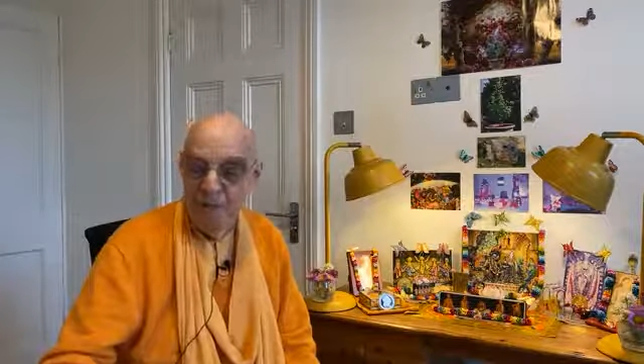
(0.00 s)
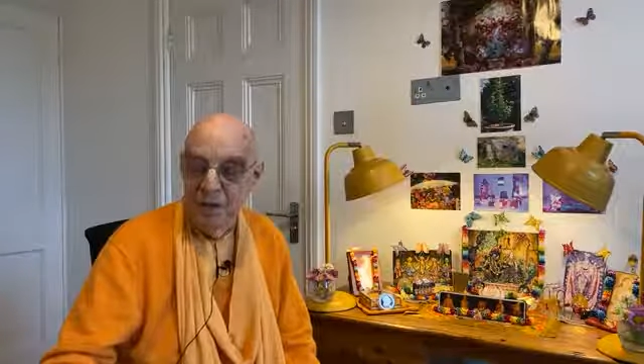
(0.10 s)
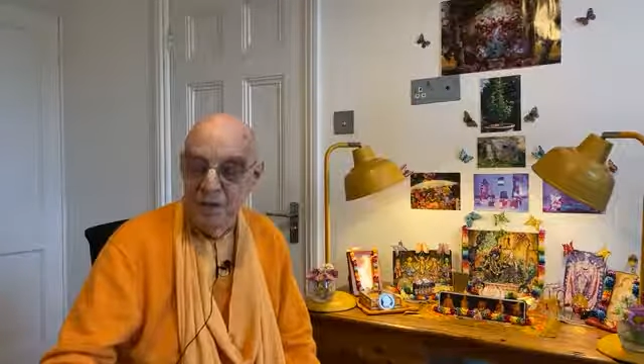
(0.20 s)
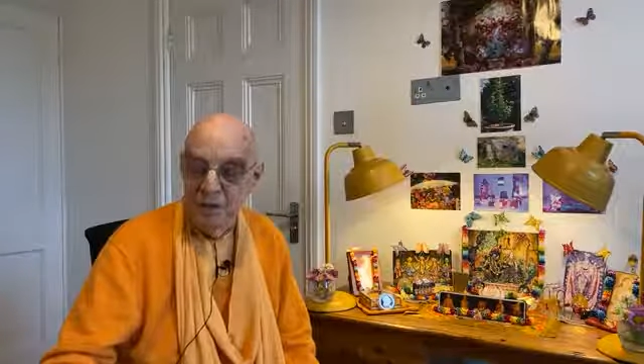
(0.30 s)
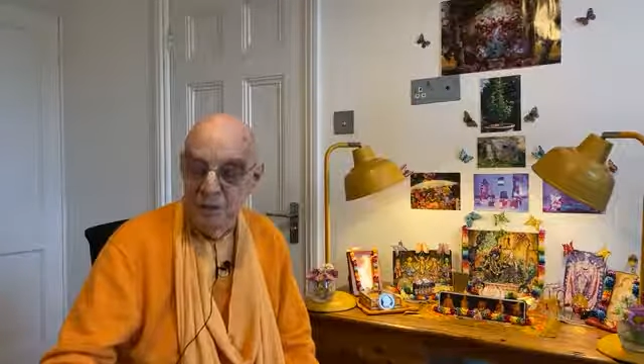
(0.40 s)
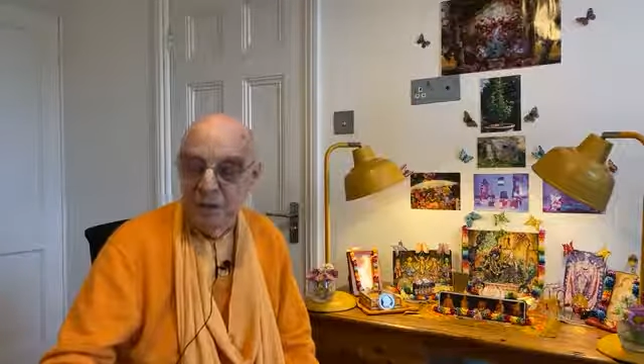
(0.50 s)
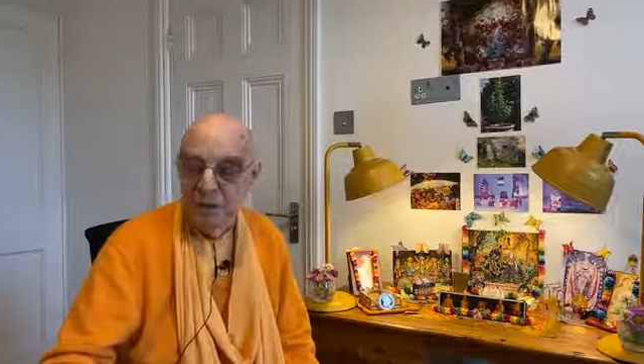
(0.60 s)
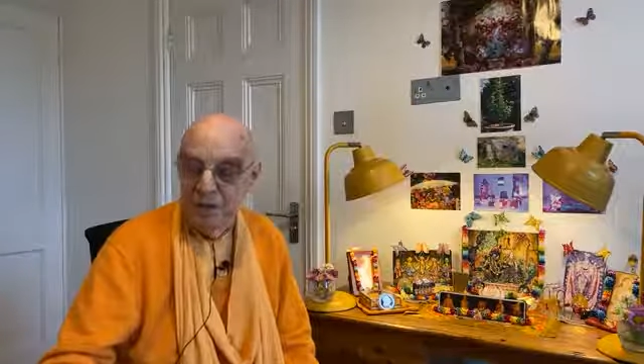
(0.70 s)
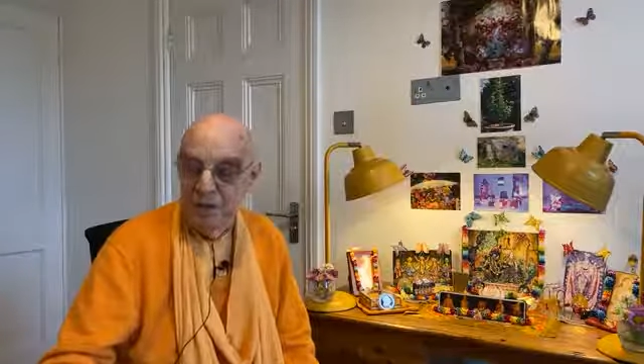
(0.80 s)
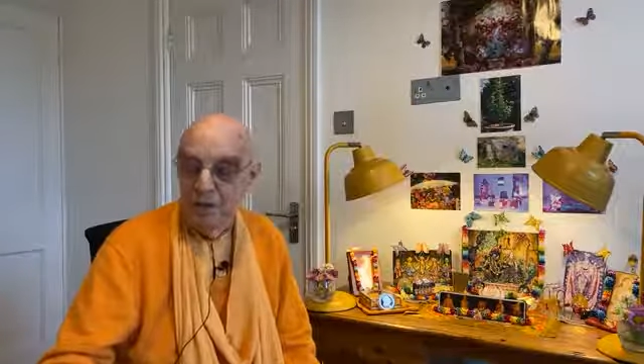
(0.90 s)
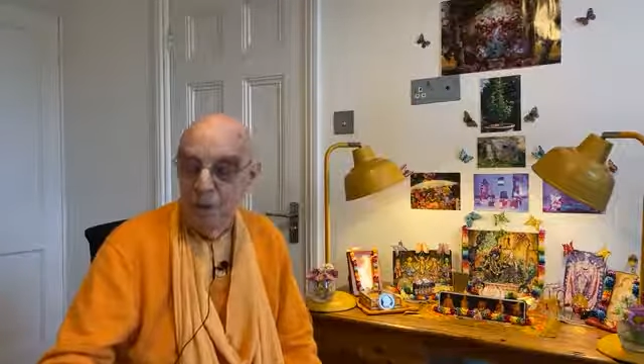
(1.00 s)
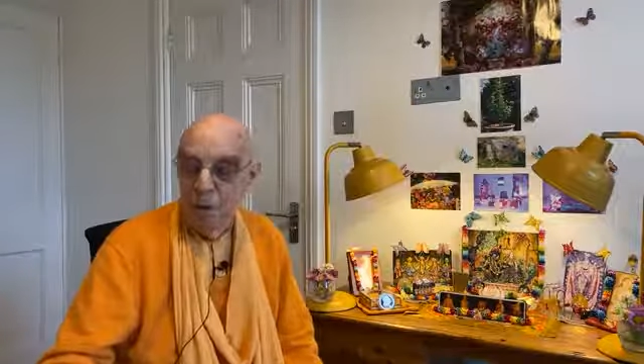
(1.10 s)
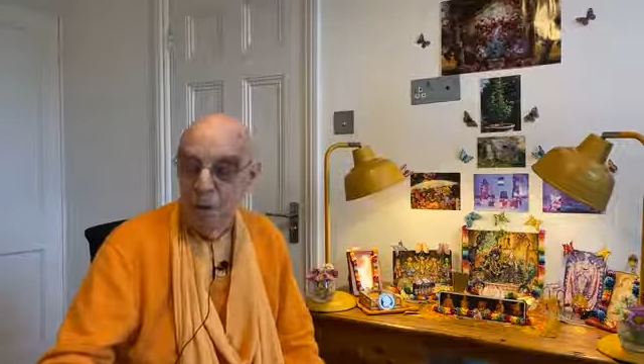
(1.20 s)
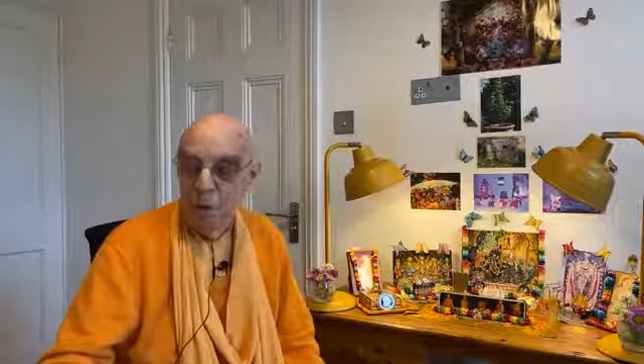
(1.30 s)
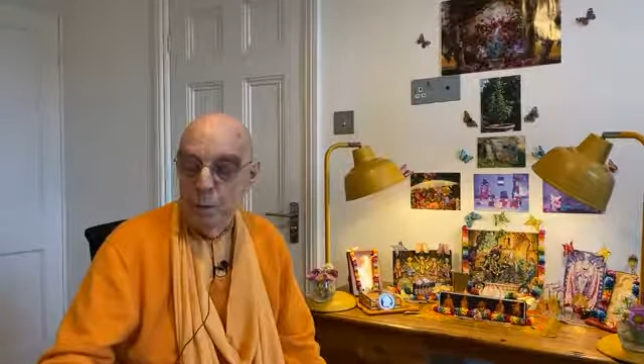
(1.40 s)
then certainly
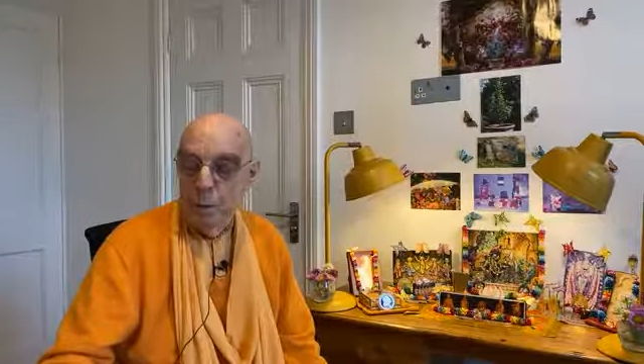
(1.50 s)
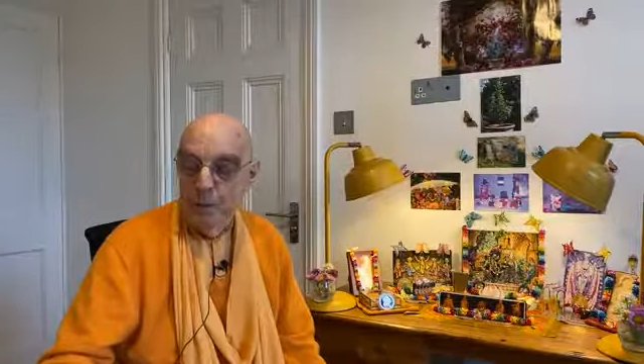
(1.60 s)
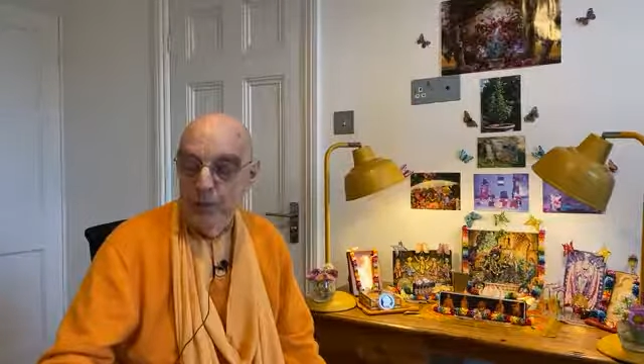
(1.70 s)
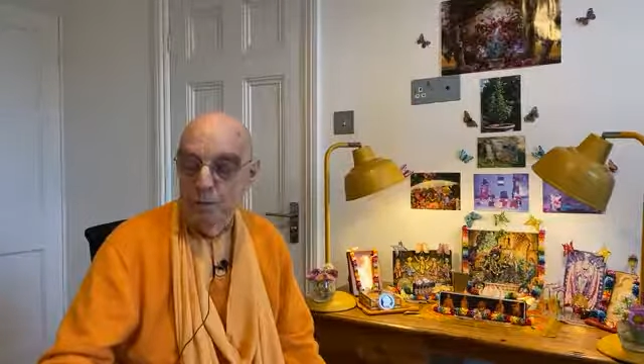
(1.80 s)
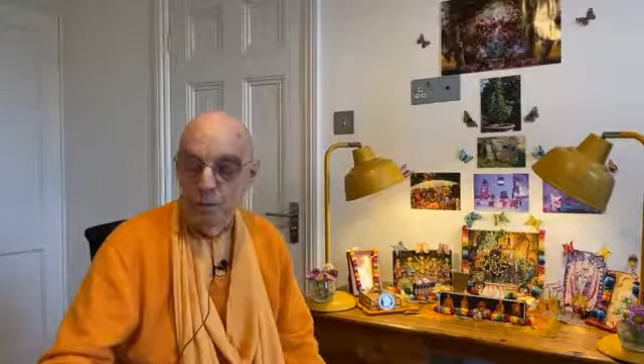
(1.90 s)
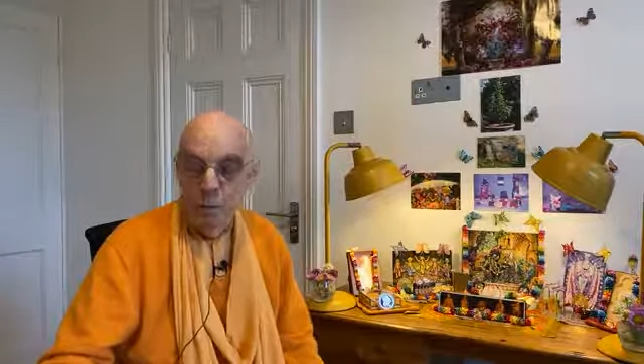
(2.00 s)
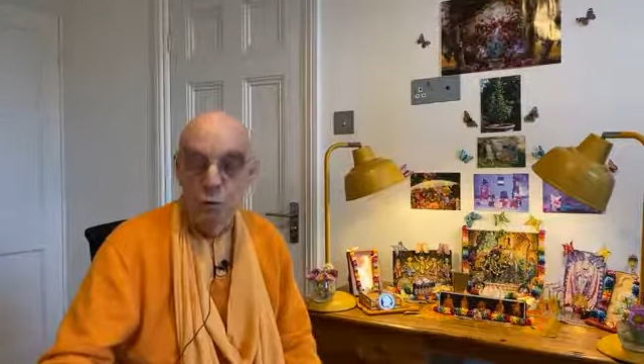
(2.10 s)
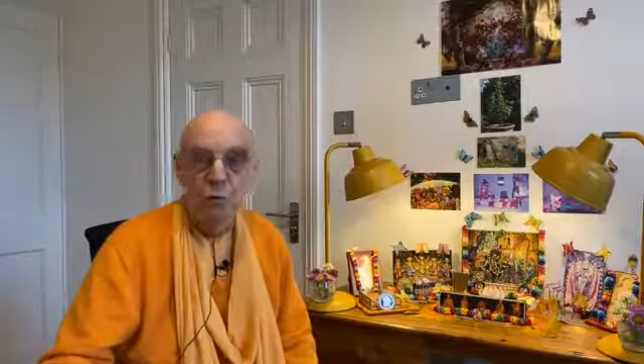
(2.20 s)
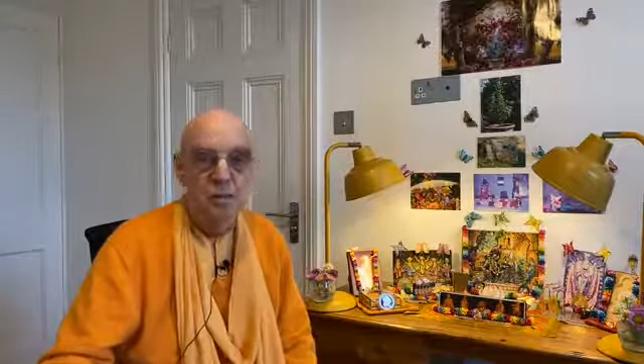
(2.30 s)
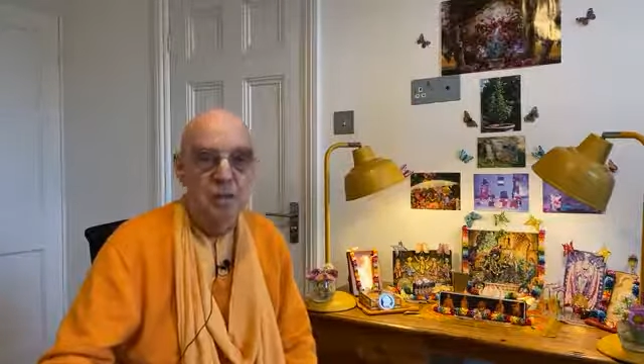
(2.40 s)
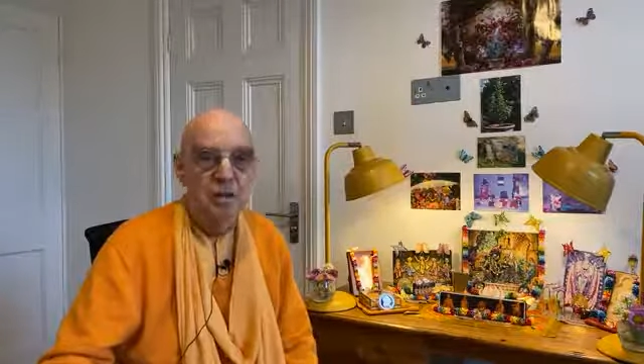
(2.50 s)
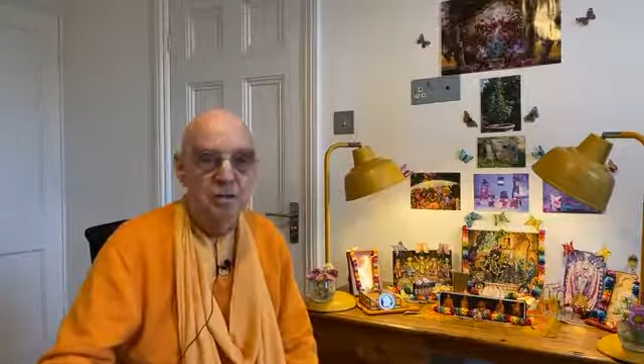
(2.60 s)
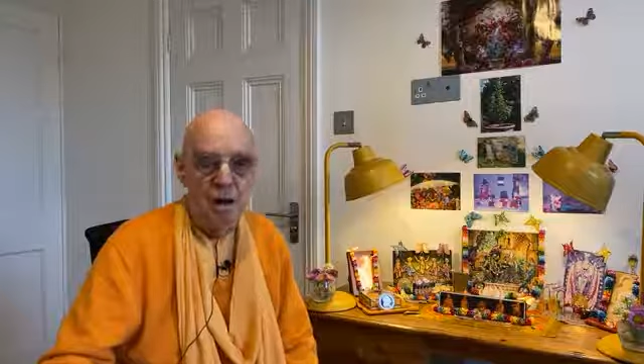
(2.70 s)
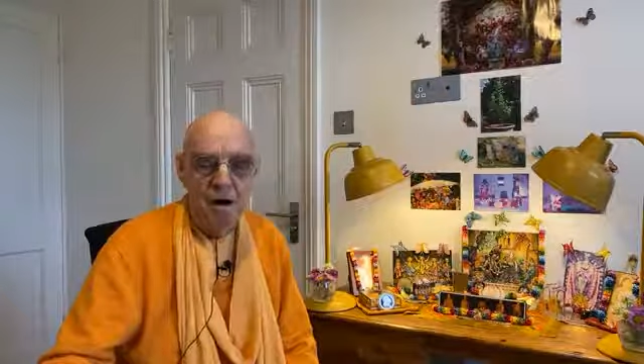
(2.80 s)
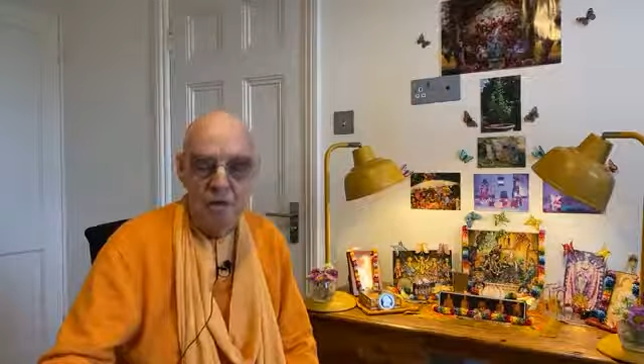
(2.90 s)
we will have to go to Nanda
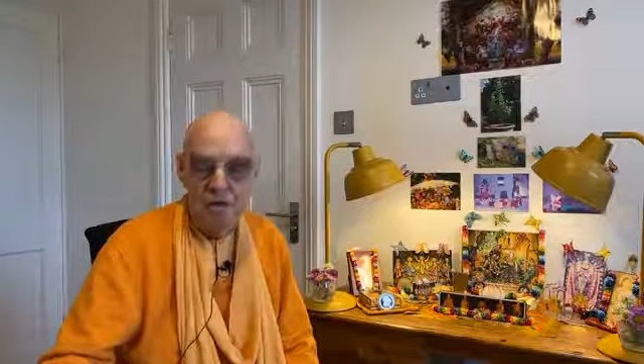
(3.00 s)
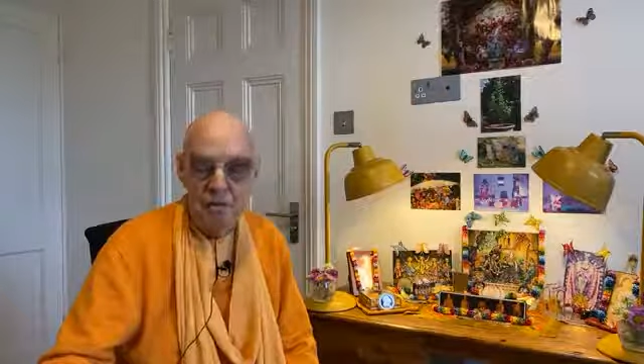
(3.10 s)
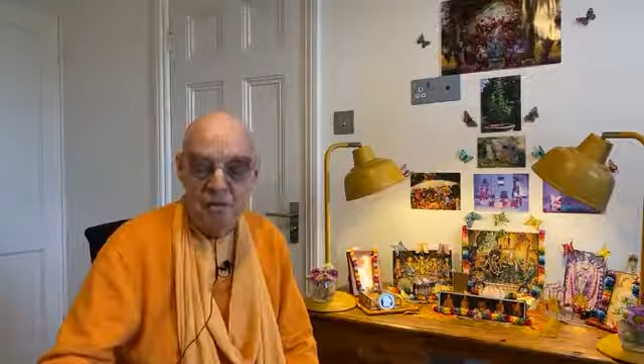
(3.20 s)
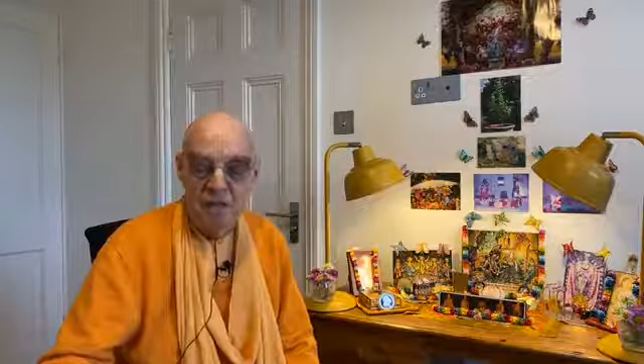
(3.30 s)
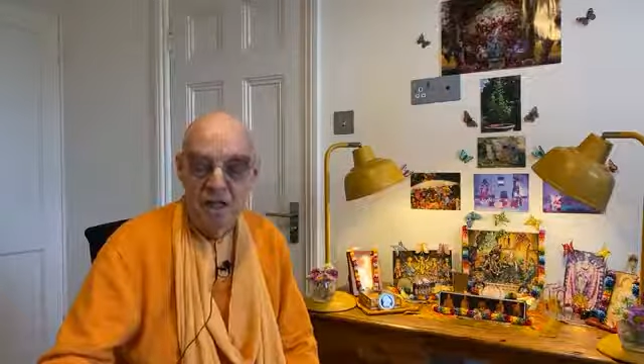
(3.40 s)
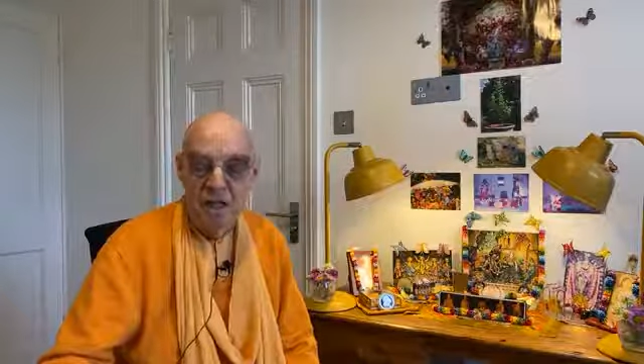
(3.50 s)
Maharaj